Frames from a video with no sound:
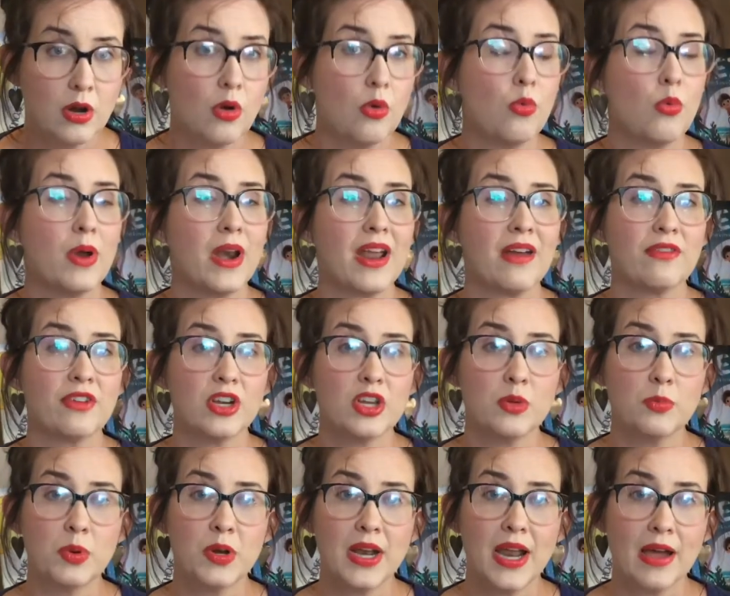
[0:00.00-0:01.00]
whatever you
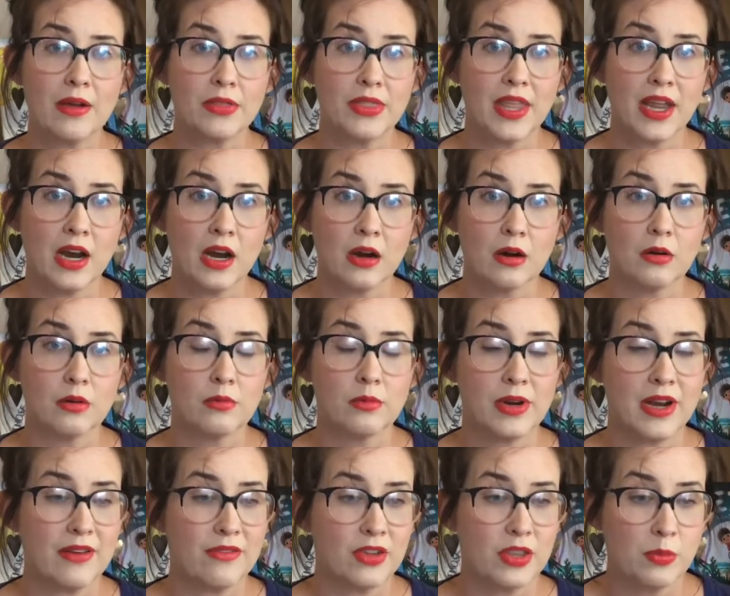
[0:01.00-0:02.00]
put out there,
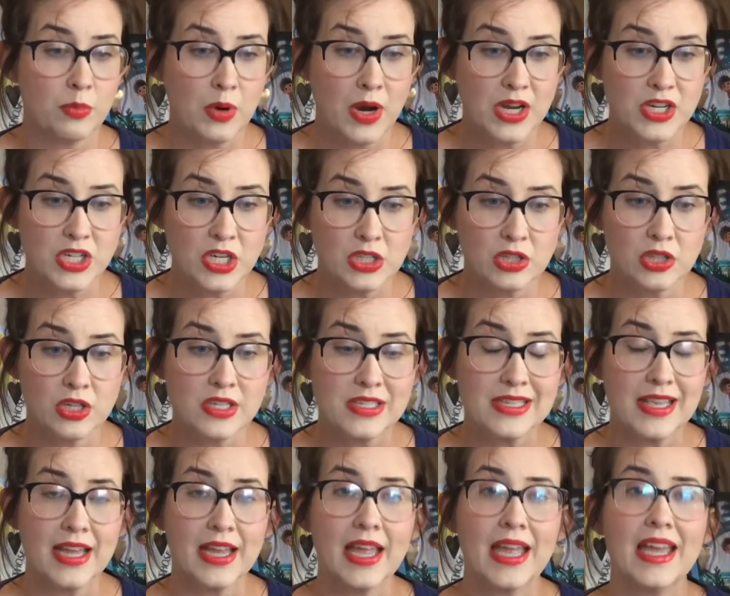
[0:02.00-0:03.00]
whatever the project looks
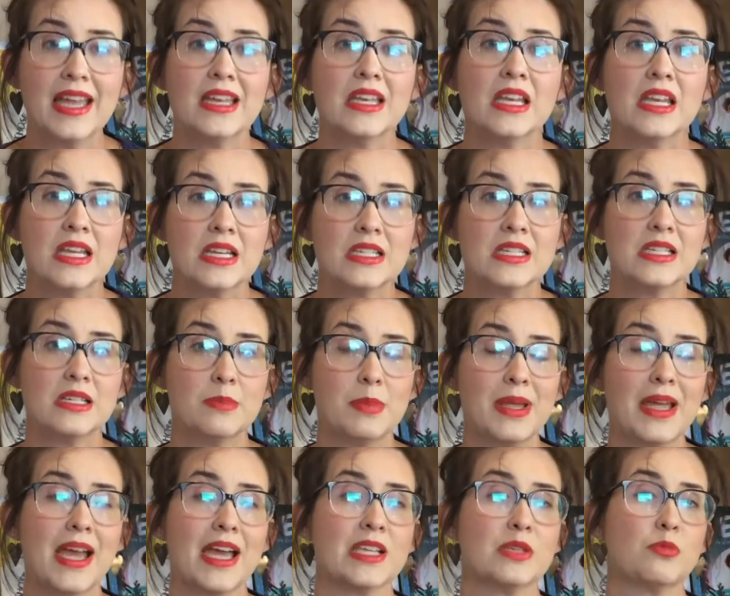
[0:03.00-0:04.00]
like, it needs to
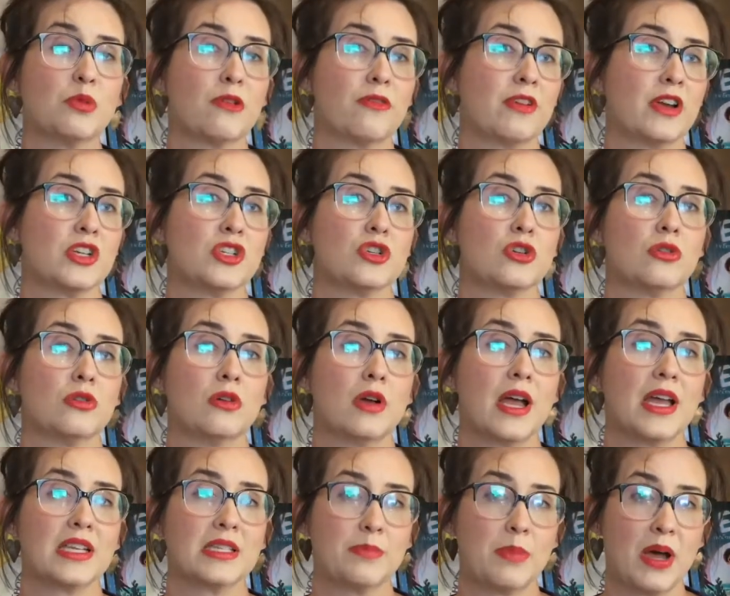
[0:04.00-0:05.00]
be as professional
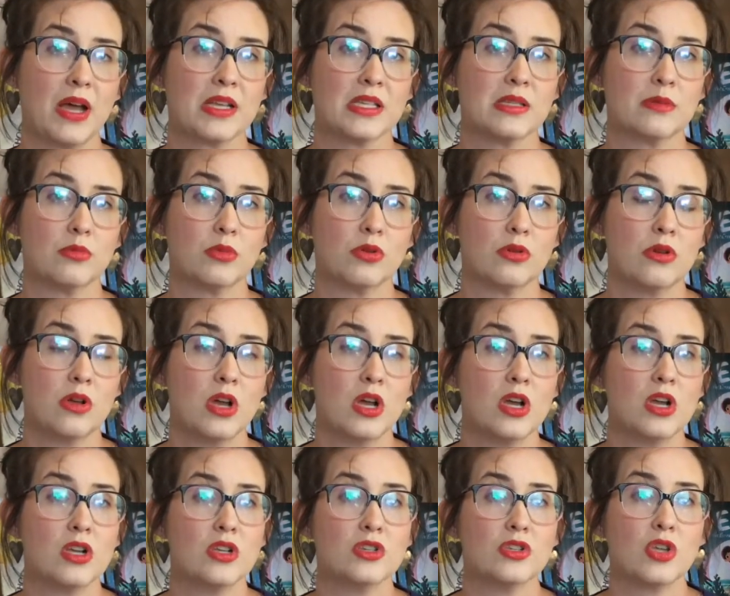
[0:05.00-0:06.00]
as possible.
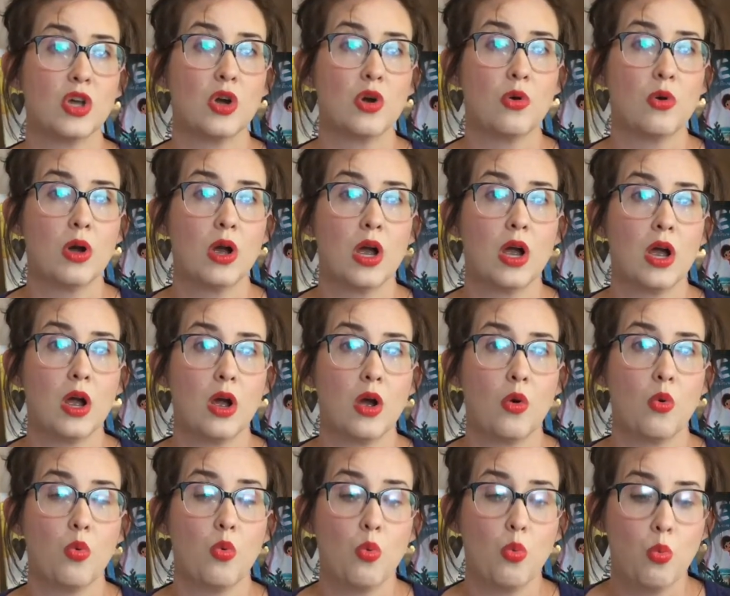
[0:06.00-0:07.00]
So
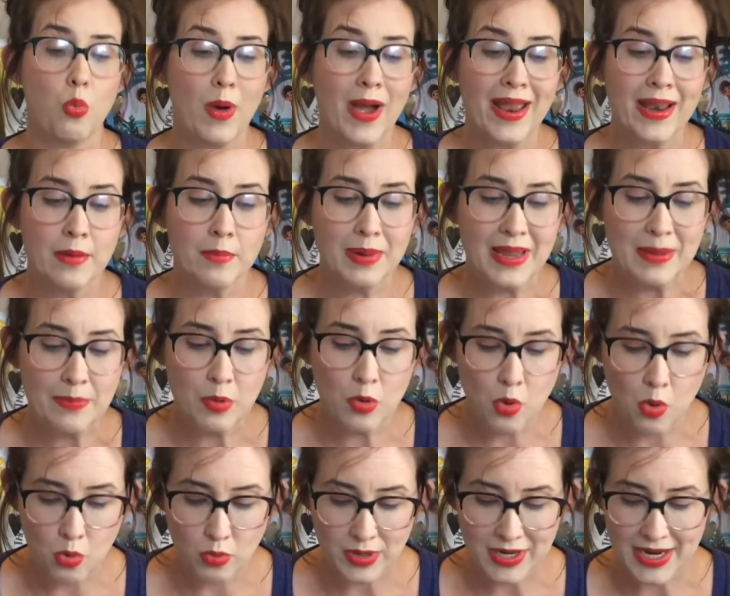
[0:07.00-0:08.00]
when people
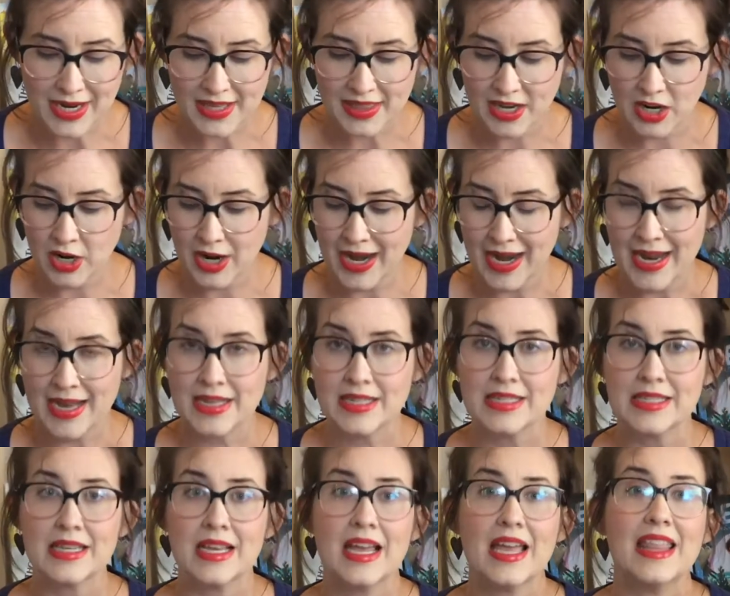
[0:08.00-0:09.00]
hold it in their
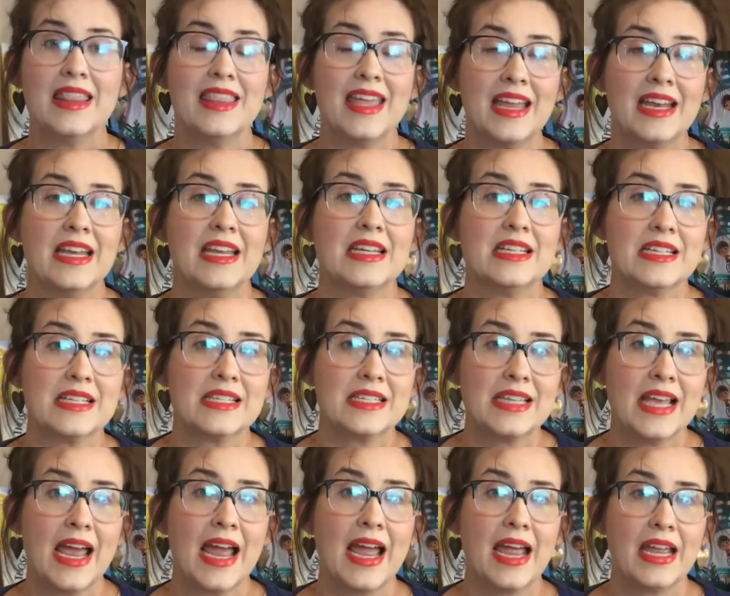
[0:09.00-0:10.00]
hands, they need to
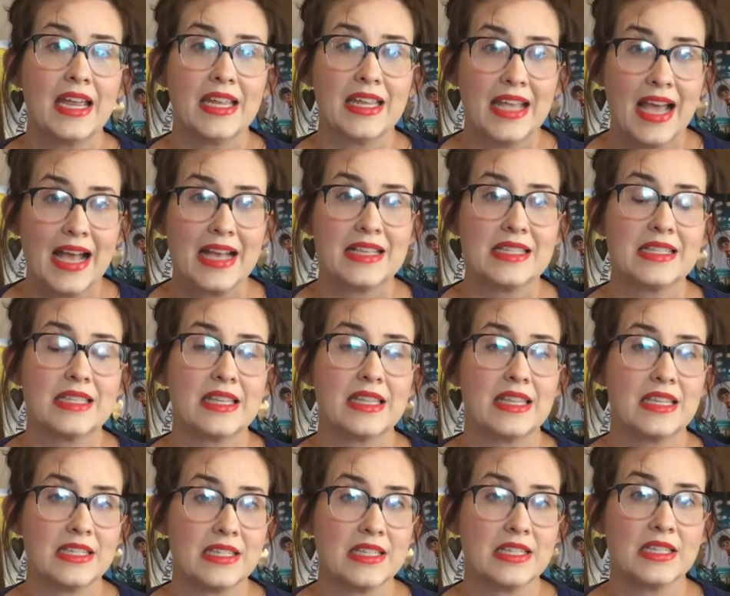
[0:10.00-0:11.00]
say, yes,
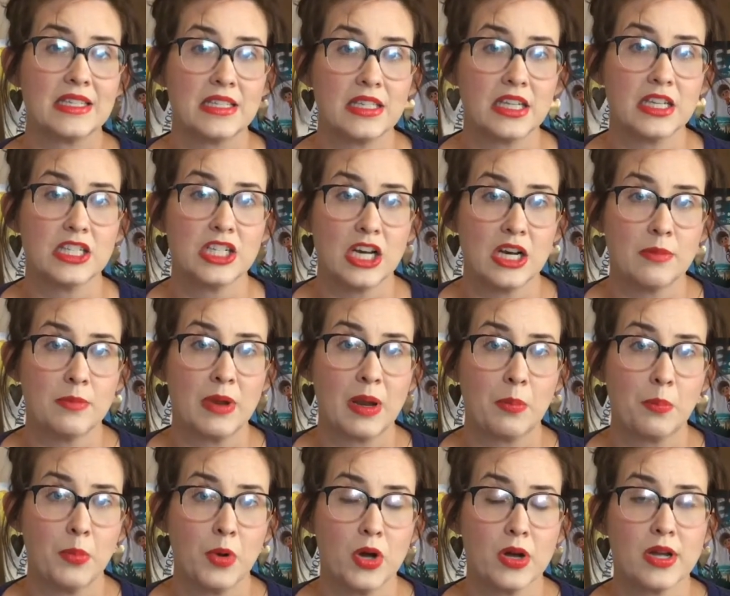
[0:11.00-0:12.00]
this is a
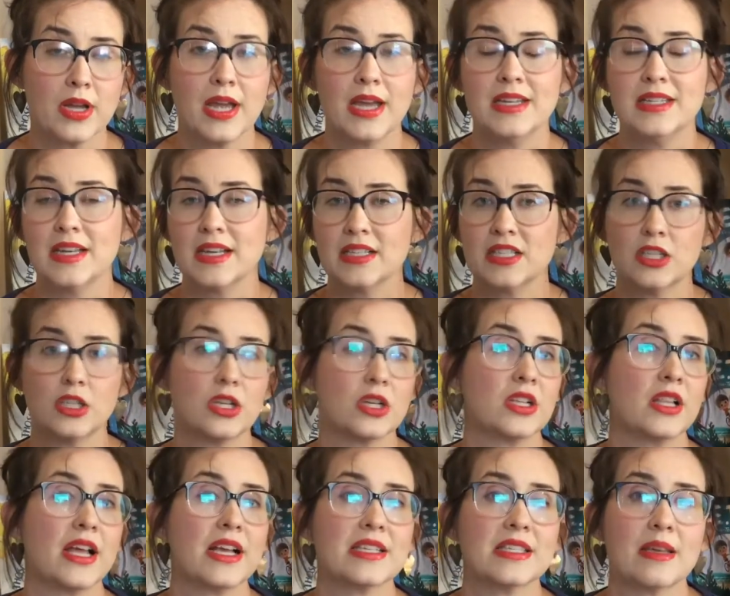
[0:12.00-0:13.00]
legitimate book. It doesn't look
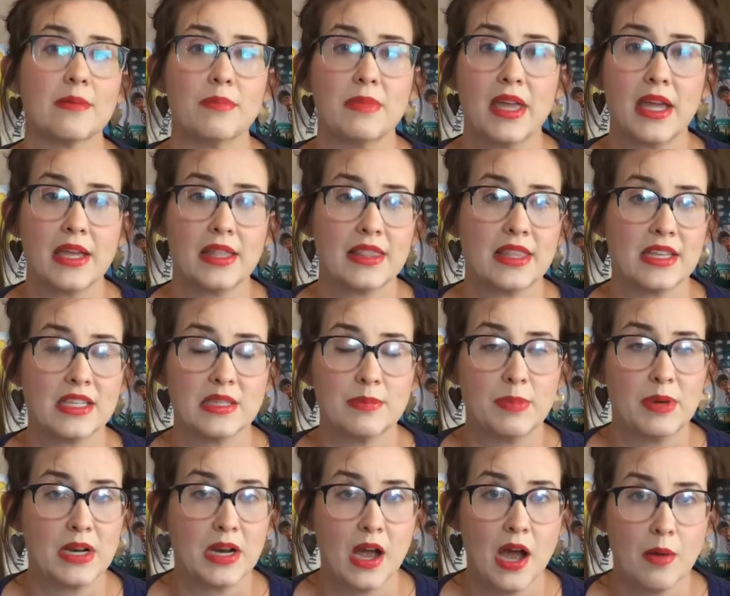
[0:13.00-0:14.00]
like something that's
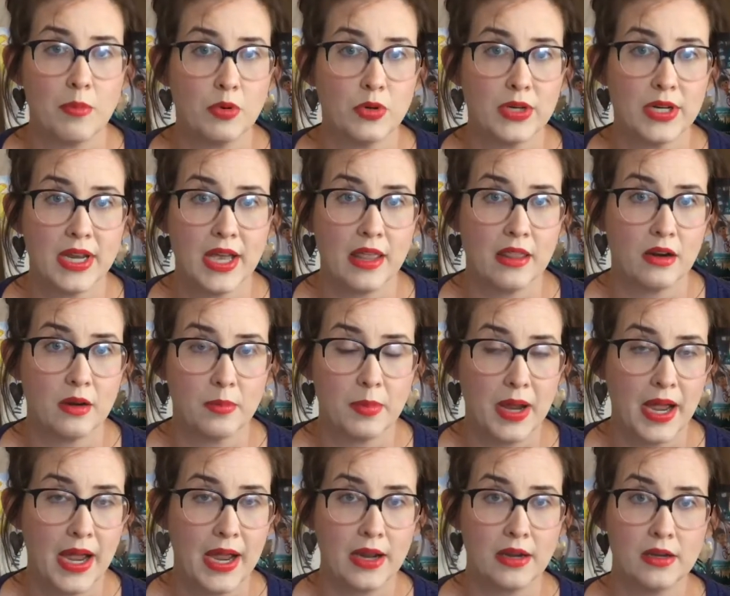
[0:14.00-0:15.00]
been cobbled together
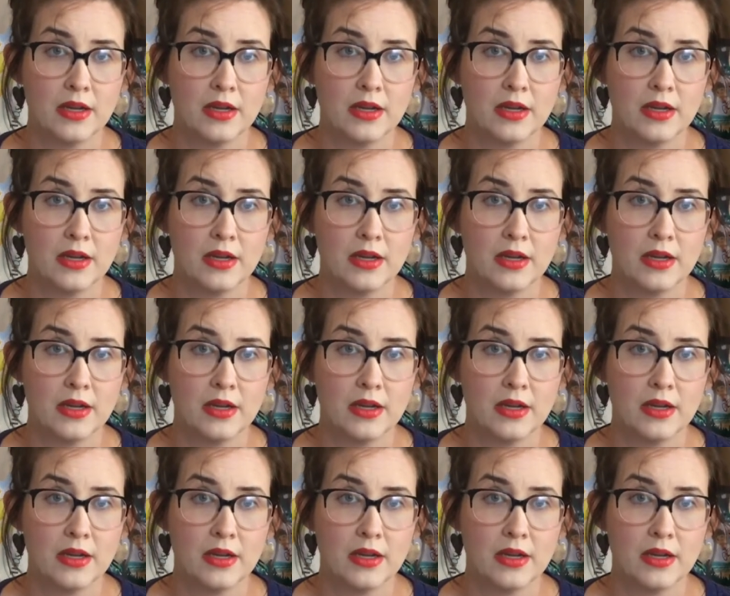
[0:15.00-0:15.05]
by